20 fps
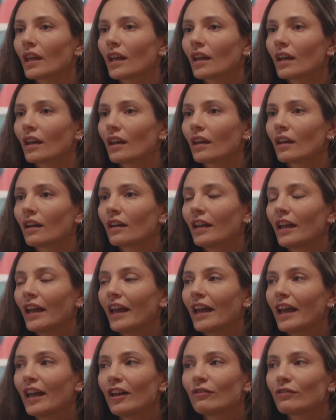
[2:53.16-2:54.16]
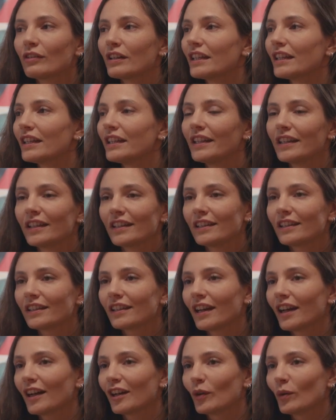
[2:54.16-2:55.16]
Yeah, every
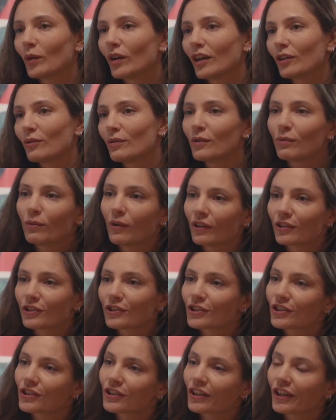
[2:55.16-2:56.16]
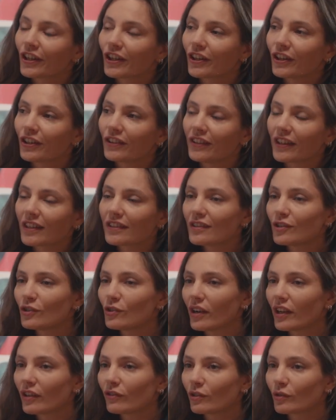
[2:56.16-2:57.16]
year I rewatch Taxi
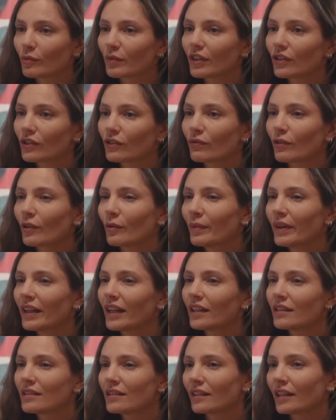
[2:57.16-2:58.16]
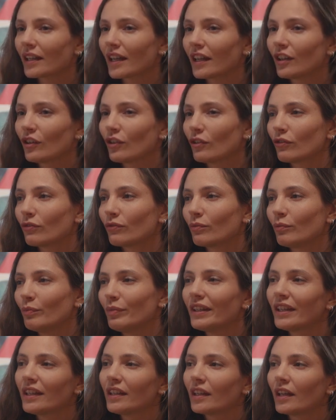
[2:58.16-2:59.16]
Driver because for me it's a kind of
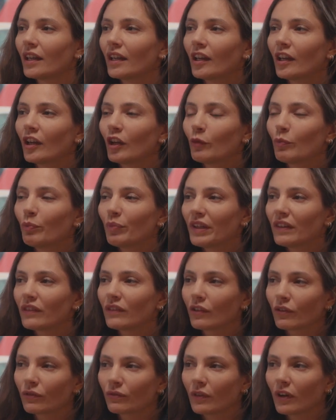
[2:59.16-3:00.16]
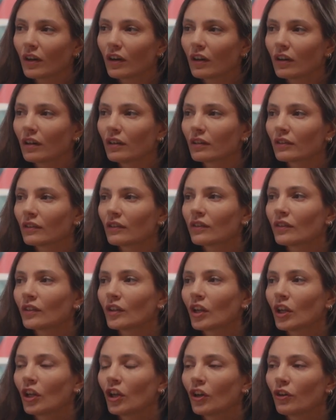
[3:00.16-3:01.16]
big piece of art
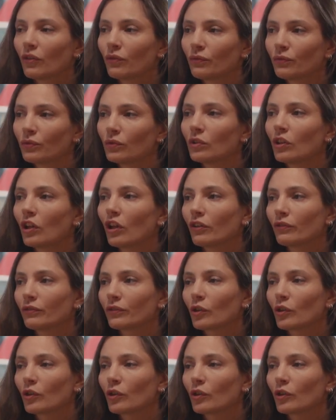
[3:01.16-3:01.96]
full of